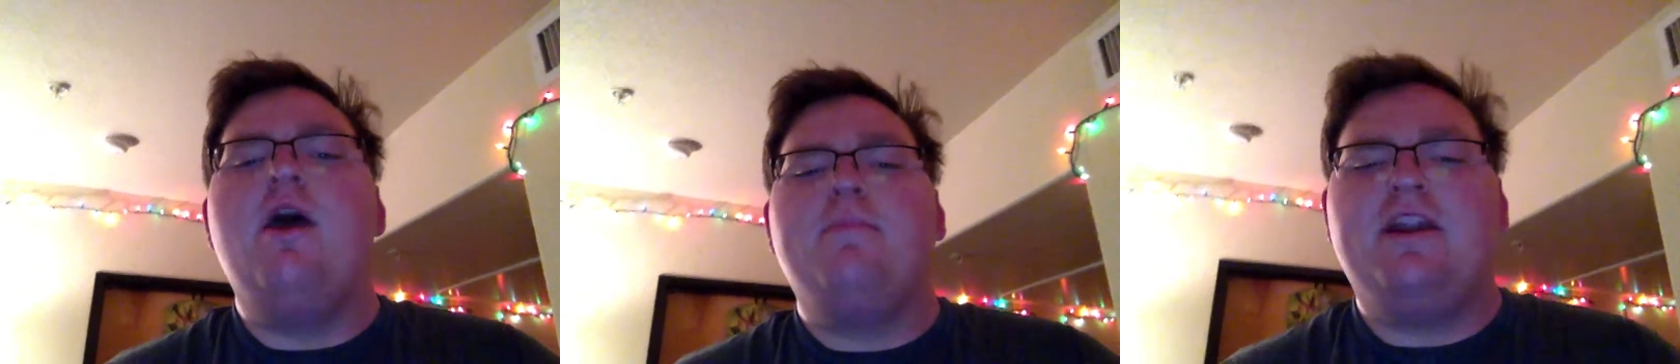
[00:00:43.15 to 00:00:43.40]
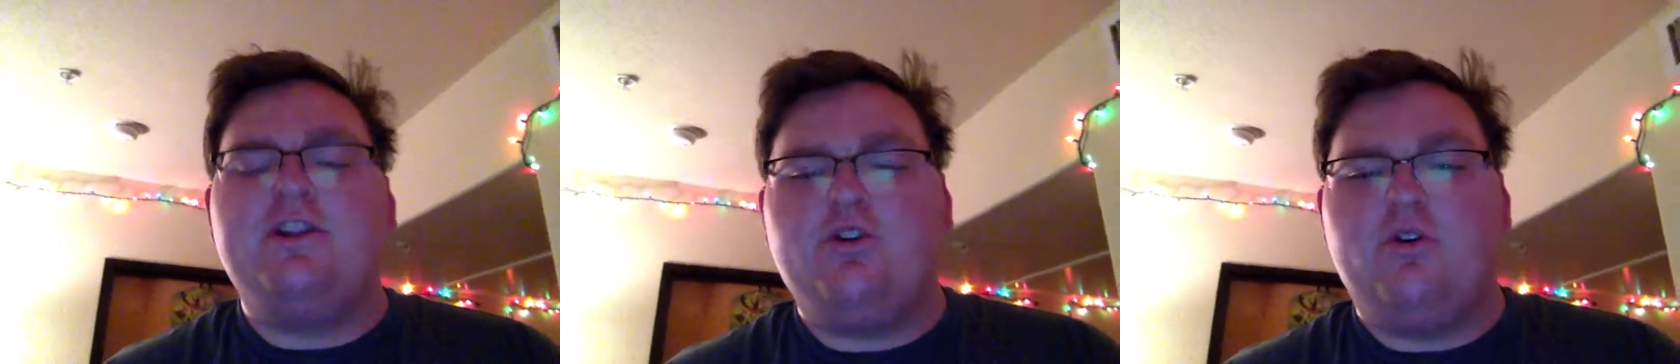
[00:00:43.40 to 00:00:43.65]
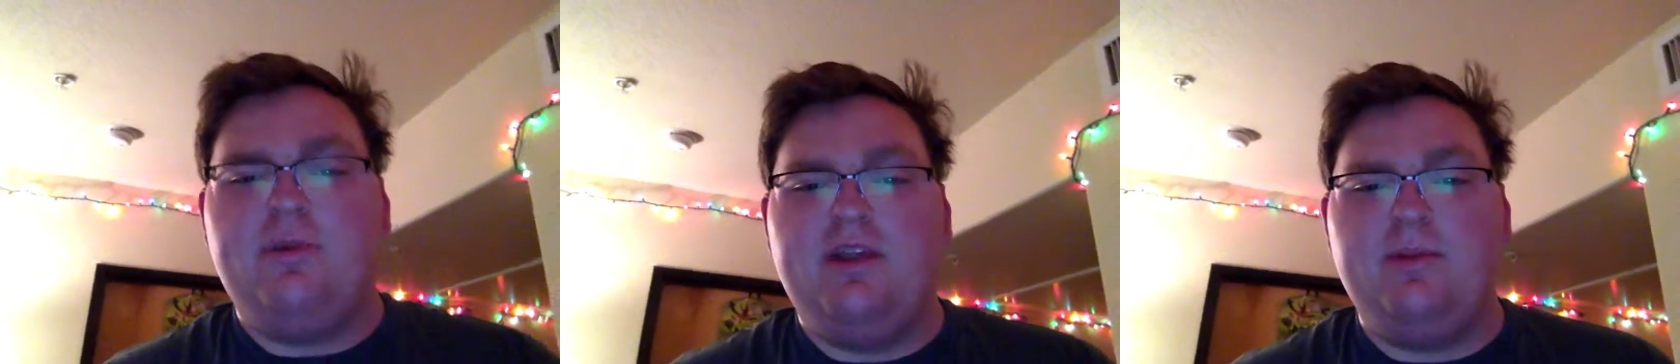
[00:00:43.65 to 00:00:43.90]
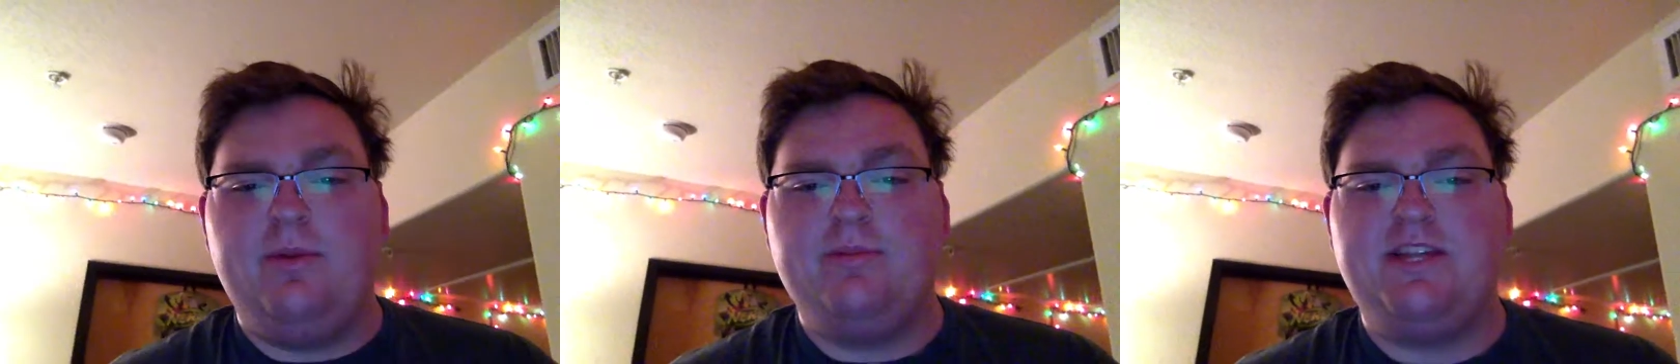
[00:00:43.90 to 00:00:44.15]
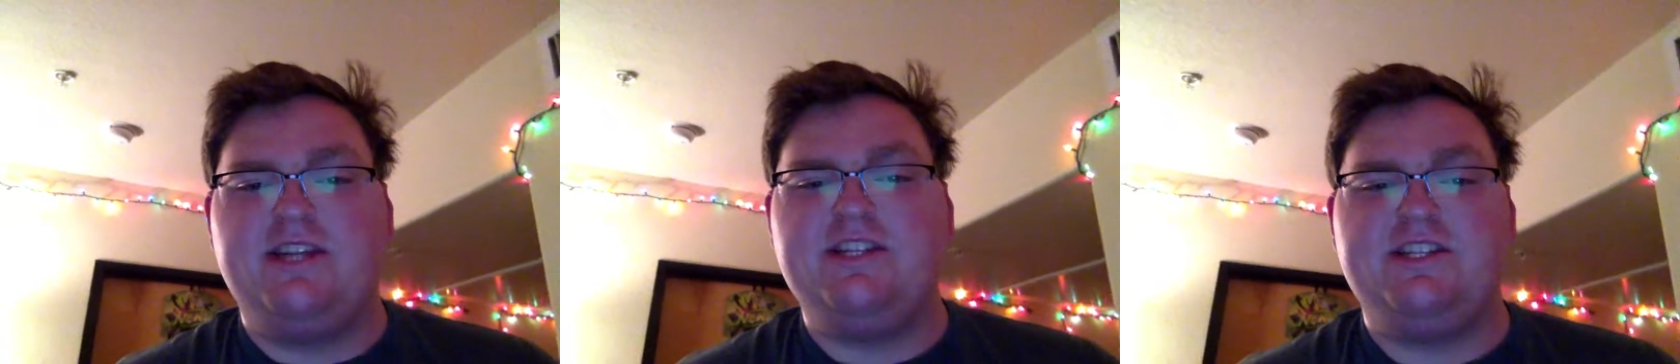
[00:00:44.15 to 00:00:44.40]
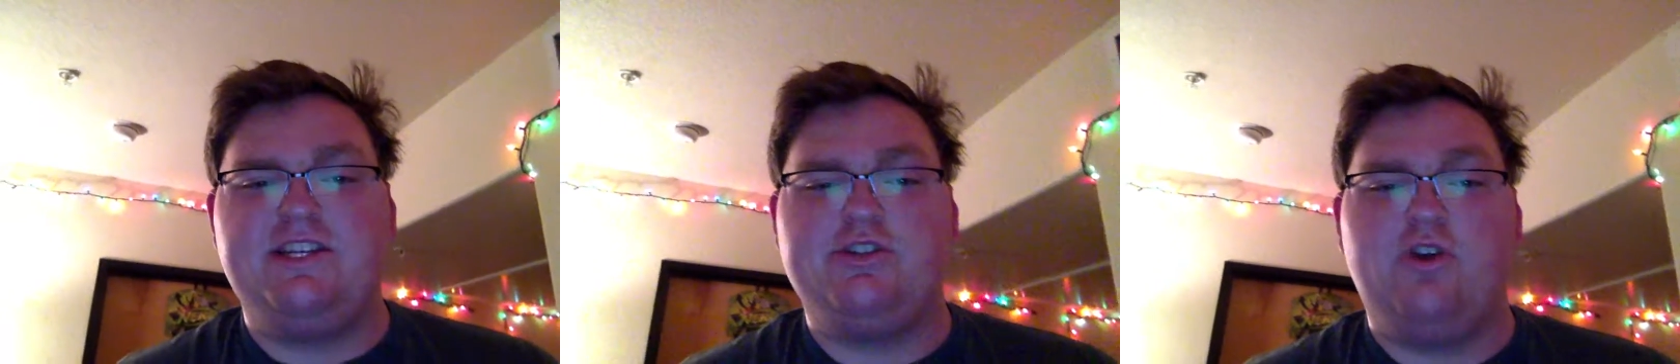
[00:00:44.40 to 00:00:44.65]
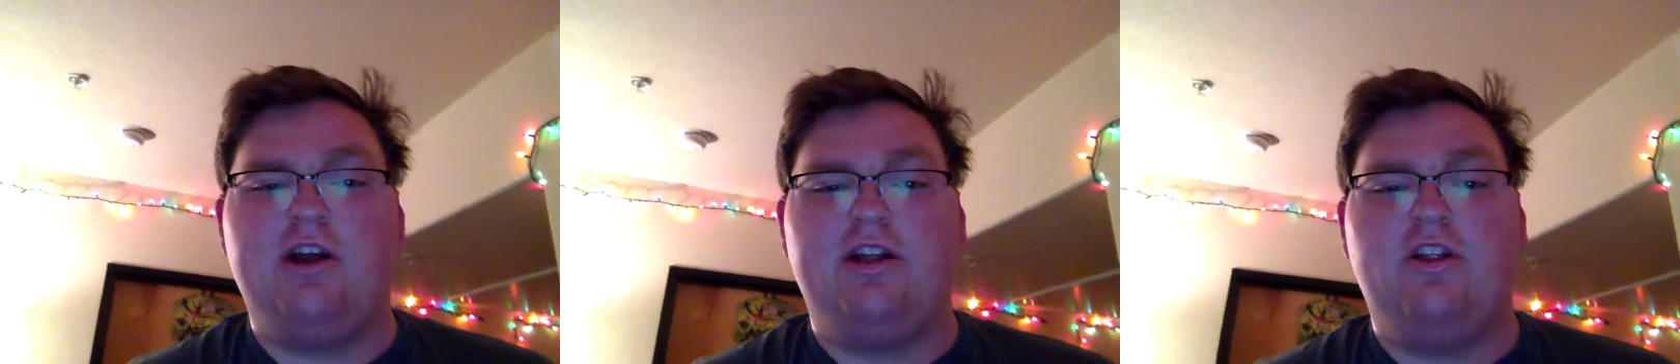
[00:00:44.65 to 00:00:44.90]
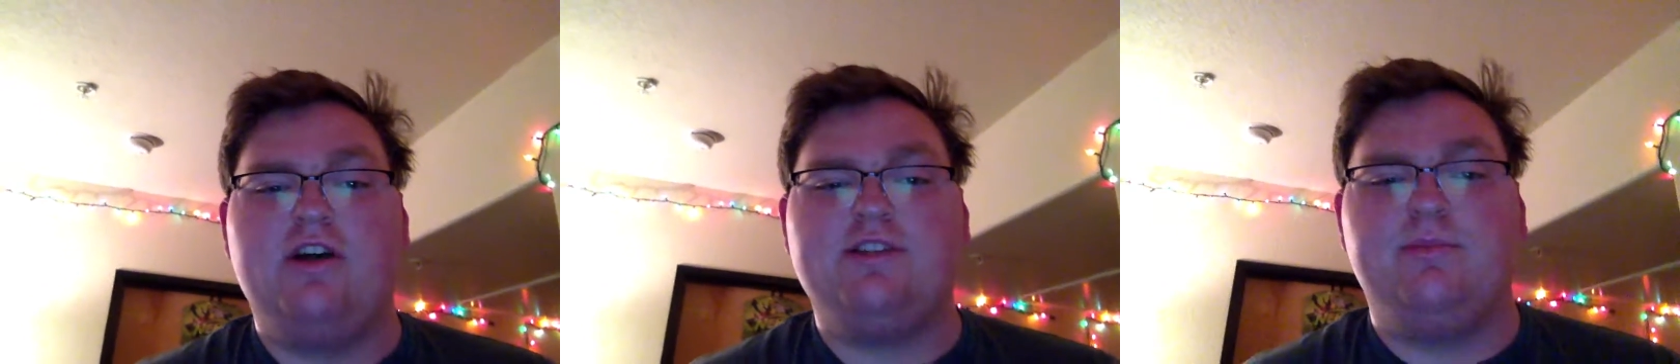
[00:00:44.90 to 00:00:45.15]
mandatory minimum sentencing drug
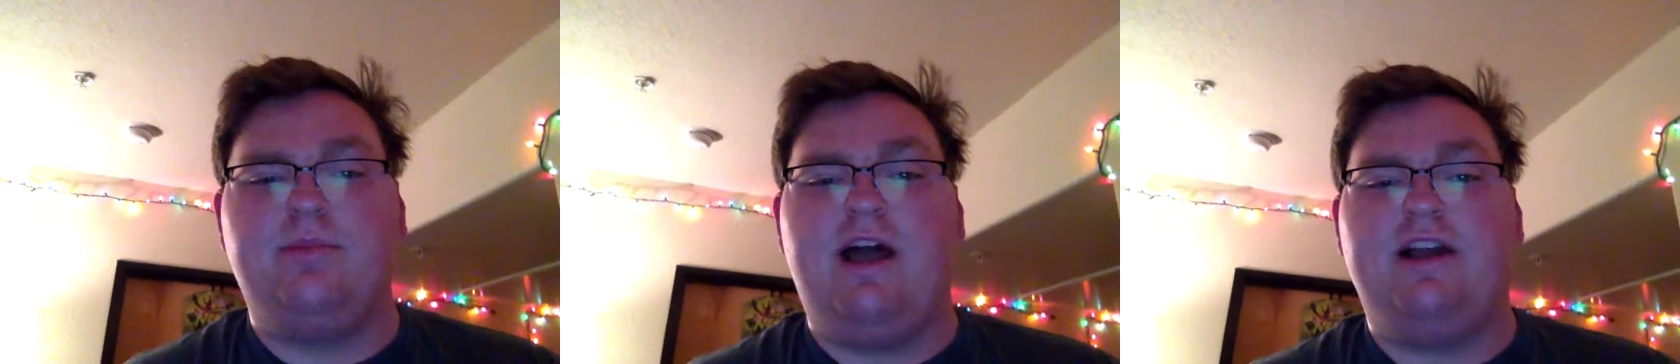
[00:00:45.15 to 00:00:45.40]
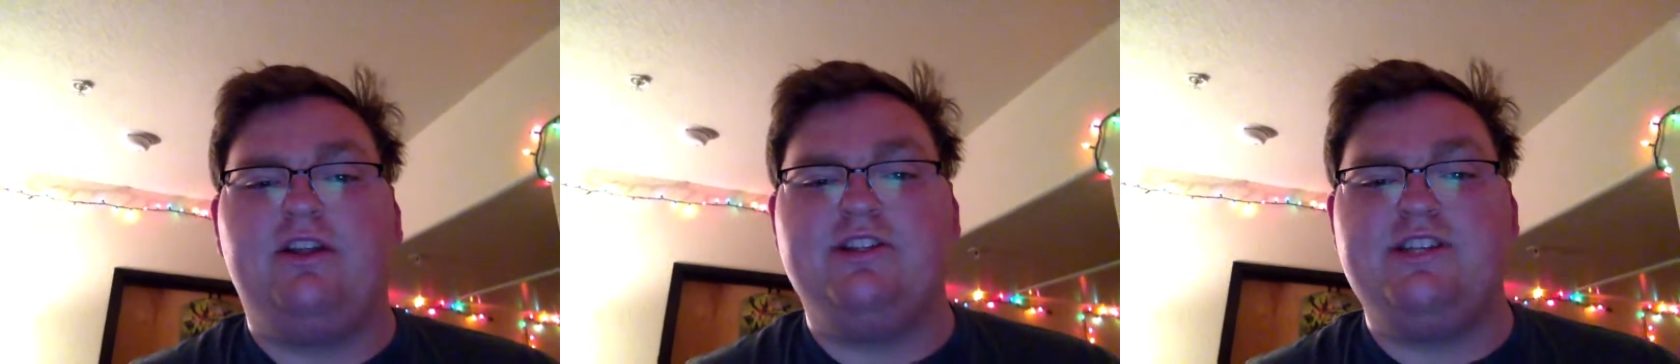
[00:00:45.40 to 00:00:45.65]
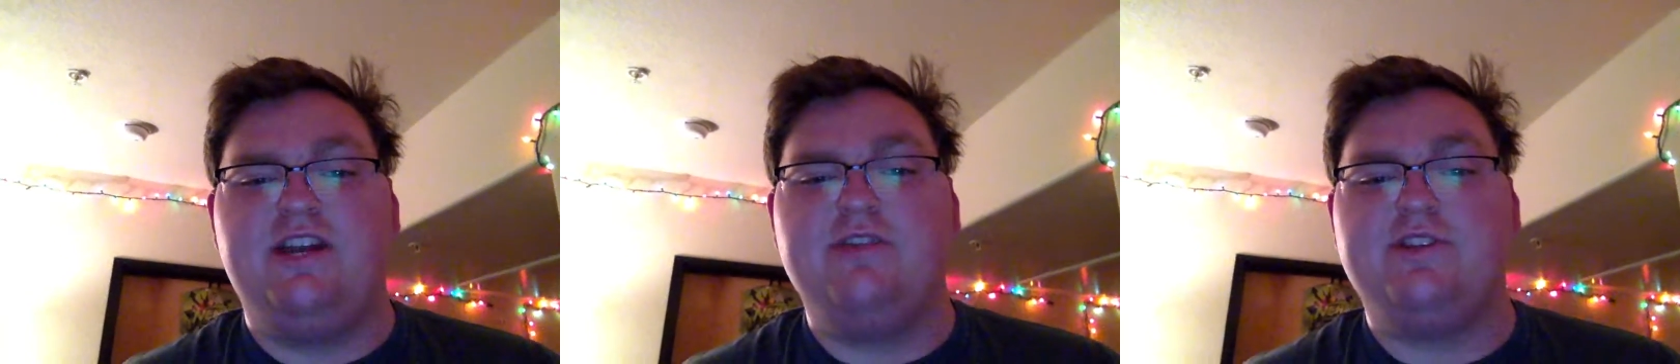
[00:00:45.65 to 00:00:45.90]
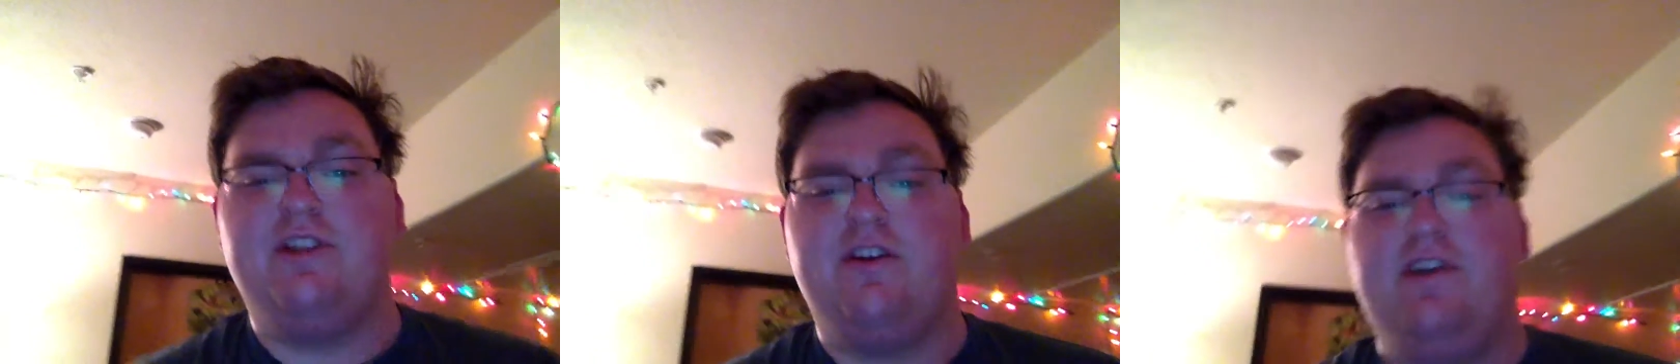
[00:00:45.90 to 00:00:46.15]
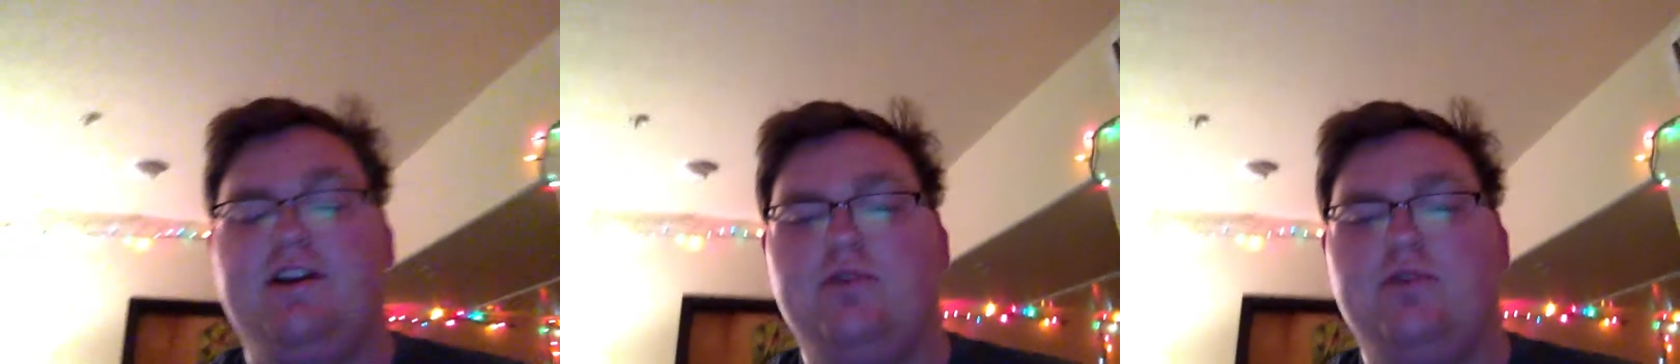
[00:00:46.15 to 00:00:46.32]
laws, and black Latinos